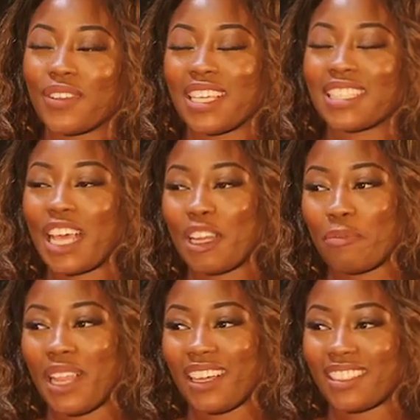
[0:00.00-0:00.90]
is kind of
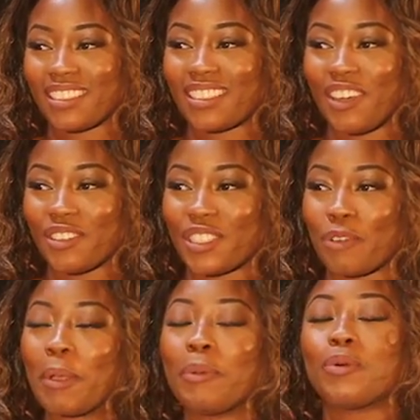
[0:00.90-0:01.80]
black culture.
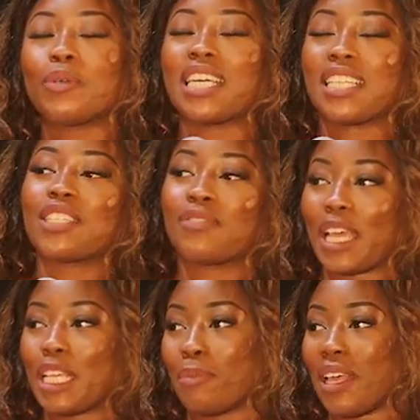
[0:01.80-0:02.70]
People will identify
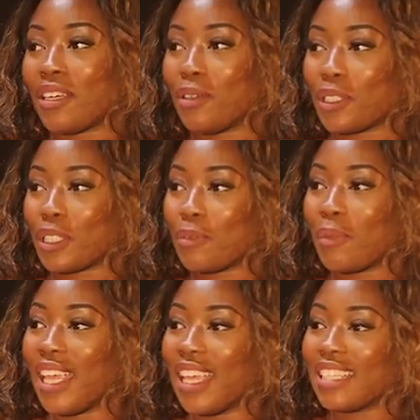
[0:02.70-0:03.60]
it as black culture to
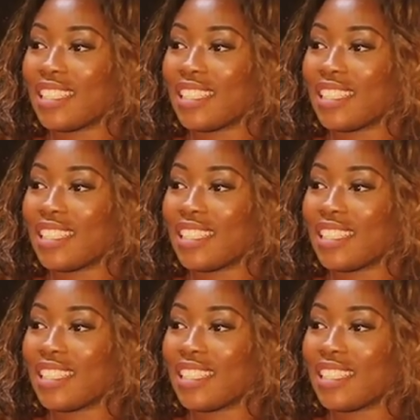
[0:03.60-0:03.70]
me.